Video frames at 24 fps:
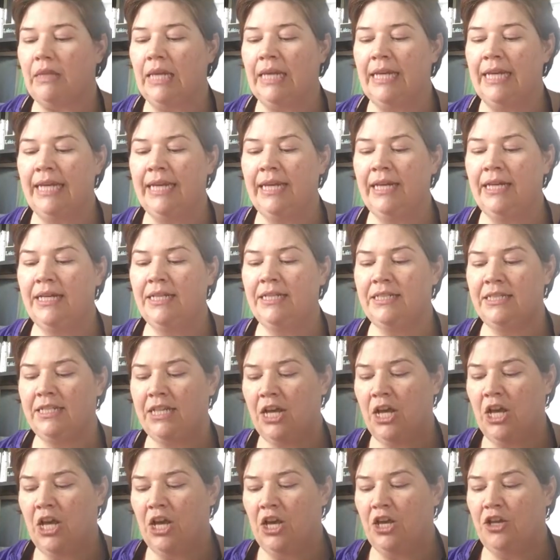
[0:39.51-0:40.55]
and
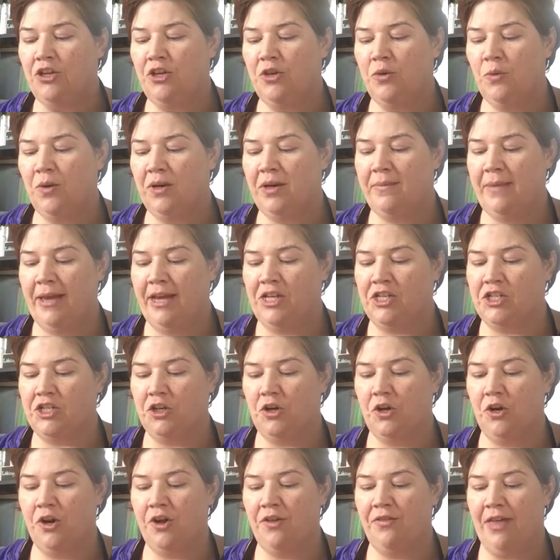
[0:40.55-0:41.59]
you want to make
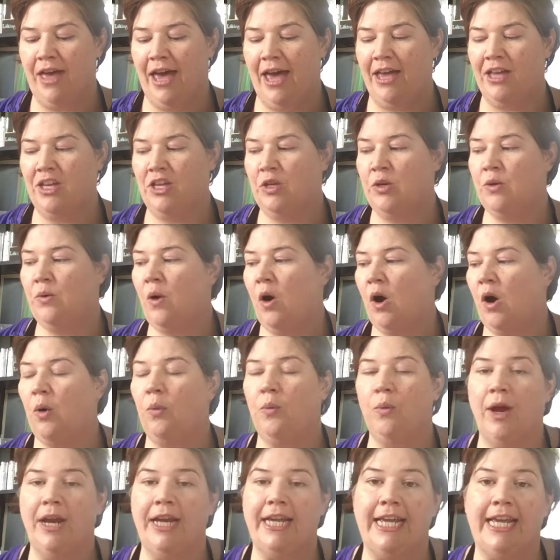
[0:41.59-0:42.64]
sure that you are
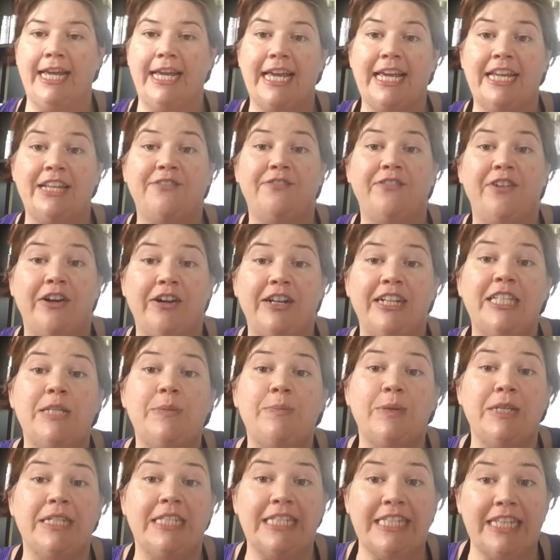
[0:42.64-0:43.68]
running it very
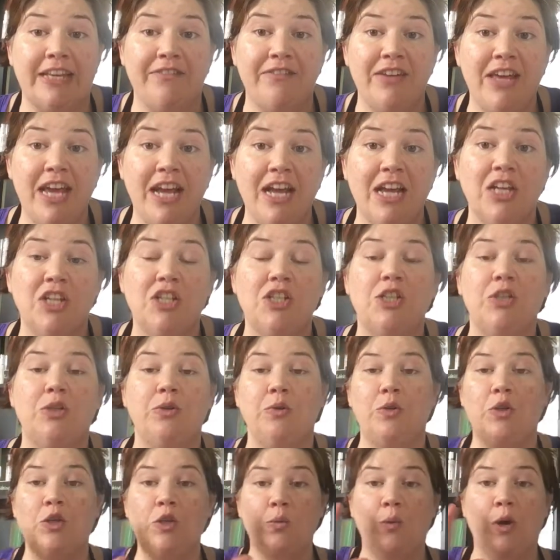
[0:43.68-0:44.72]
specific
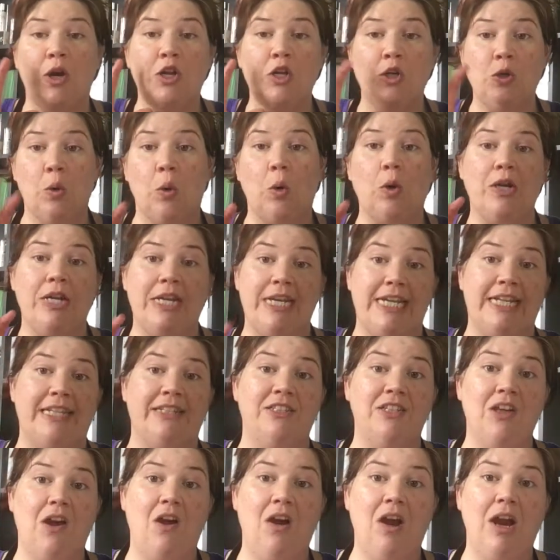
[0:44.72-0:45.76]
to what your
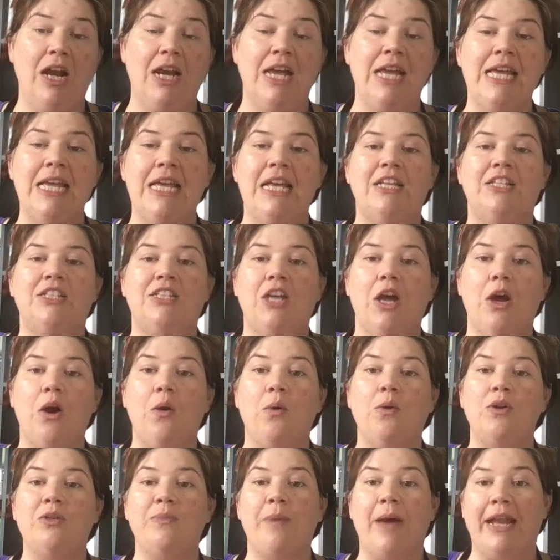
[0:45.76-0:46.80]
needs are.
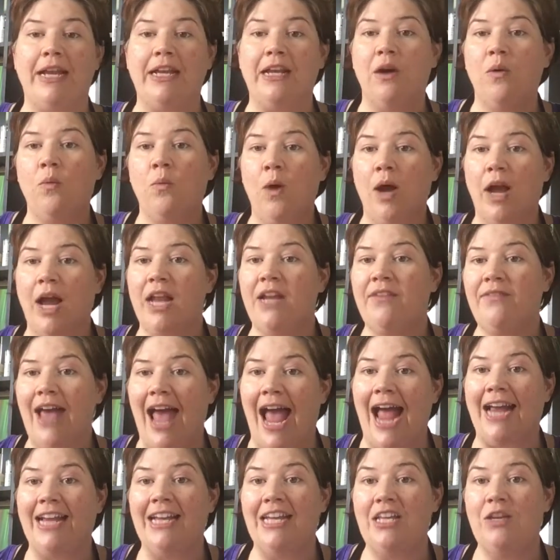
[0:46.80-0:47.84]
So depending on what kind of
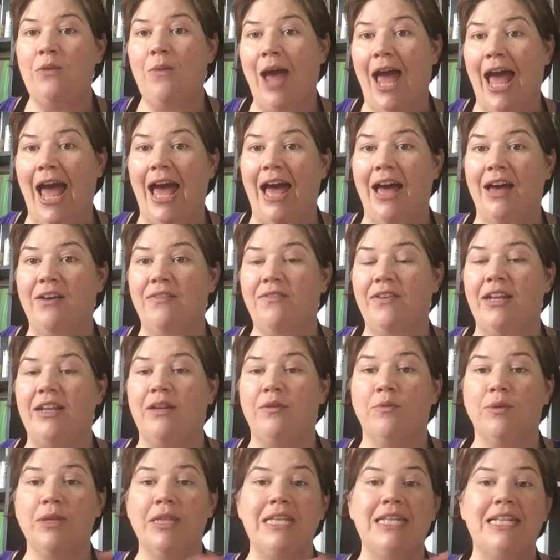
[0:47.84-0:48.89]
acne you have, and it
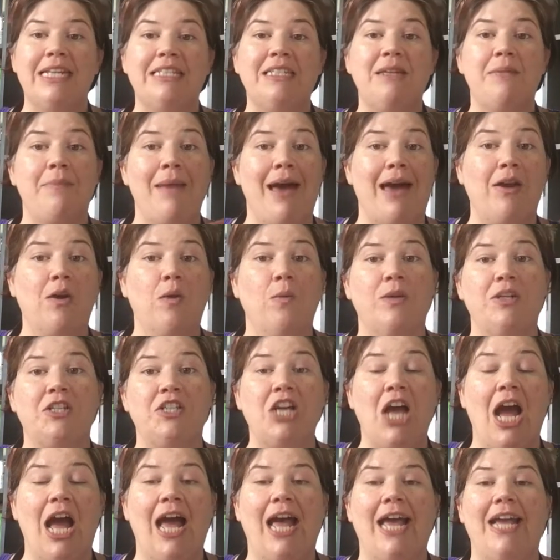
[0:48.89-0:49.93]
really doesn't matter which
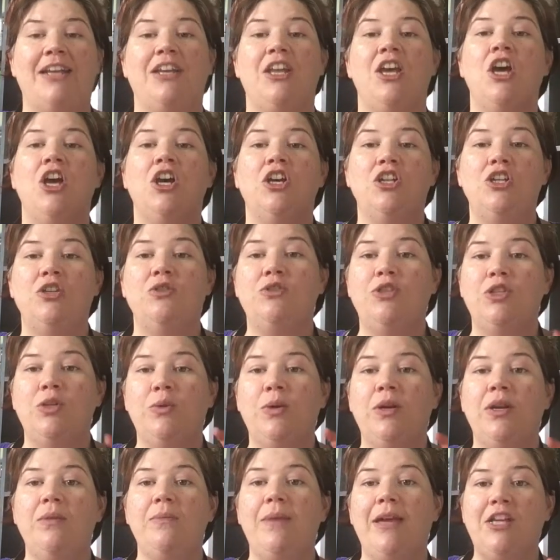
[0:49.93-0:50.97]
kind, you do
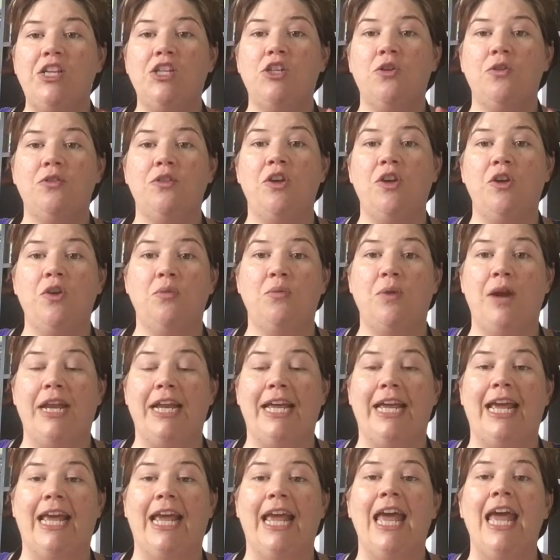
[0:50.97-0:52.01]
want to make sure that you're
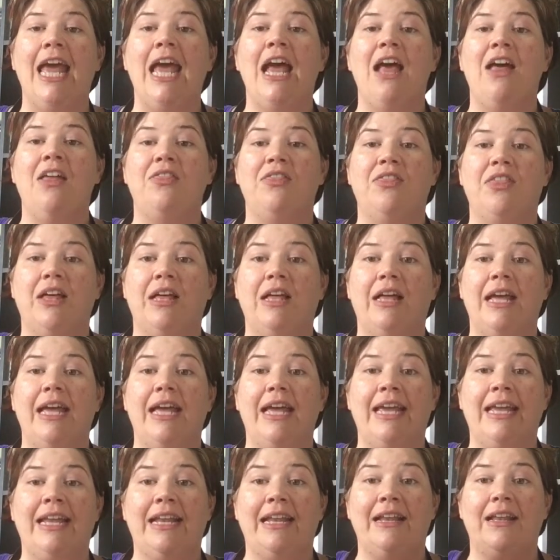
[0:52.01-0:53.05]
running the
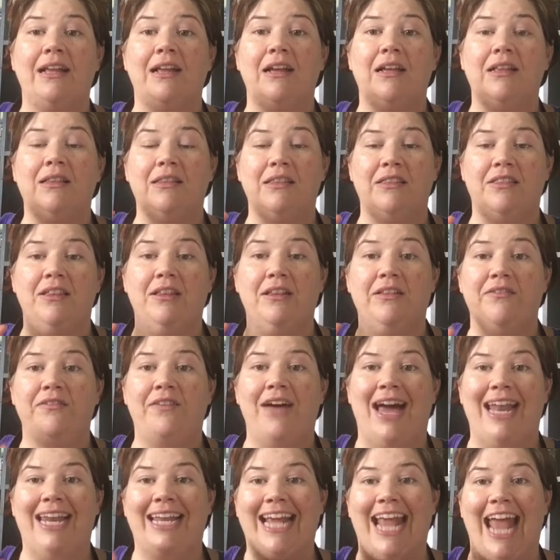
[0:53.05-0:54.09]

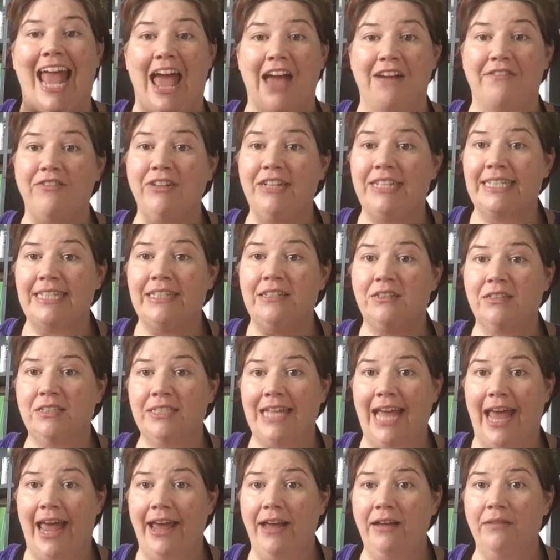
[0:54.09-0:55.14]
lymphatic every single
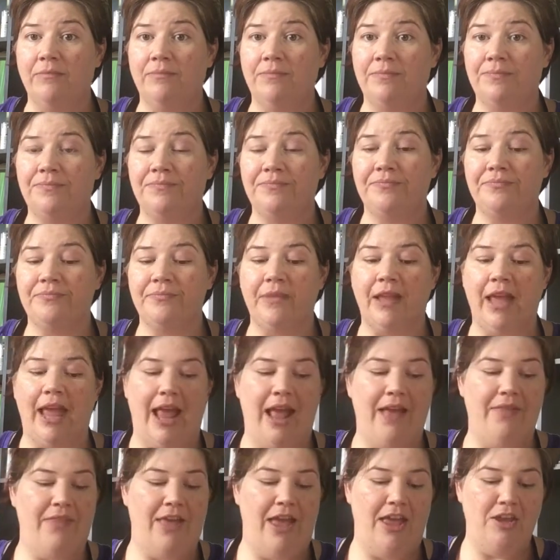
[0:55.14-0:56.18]
day
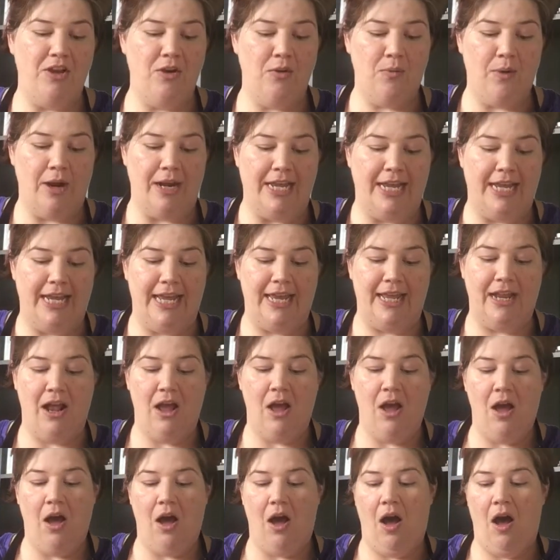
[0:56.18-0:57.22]
and that you're running it
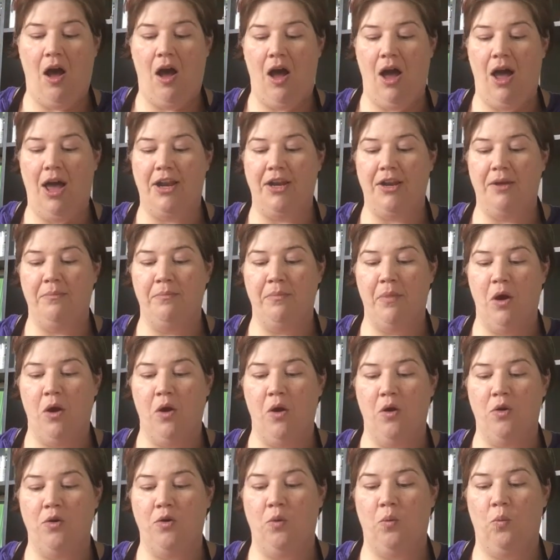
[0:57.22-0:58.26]
on
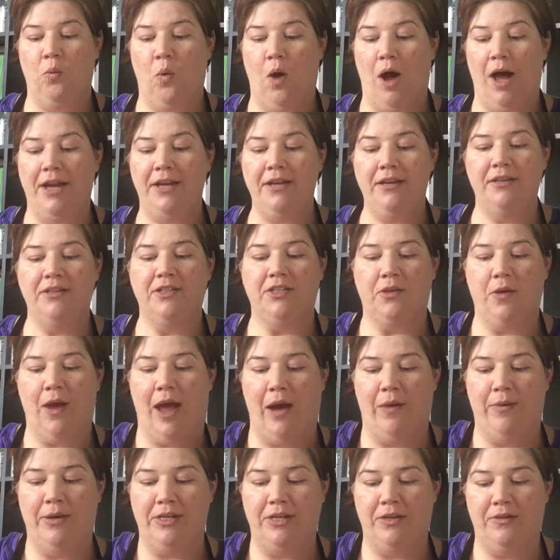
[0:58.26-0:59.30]
mode 1. So
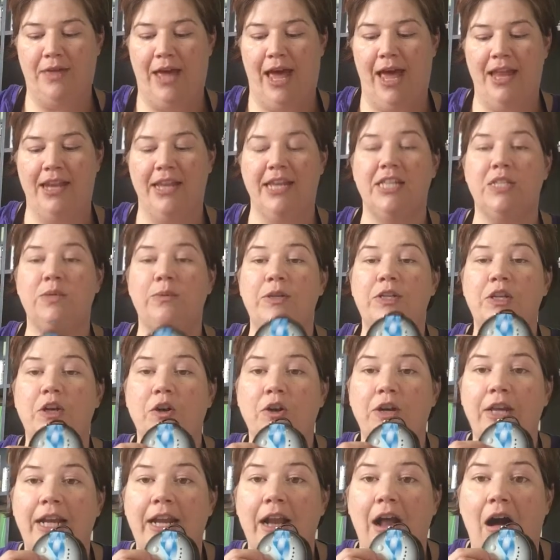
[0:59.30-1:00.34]
how we do that is we
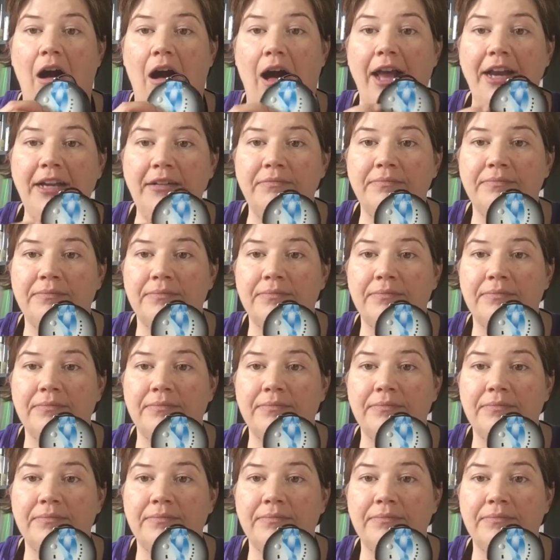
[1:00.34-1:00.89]
turn it on.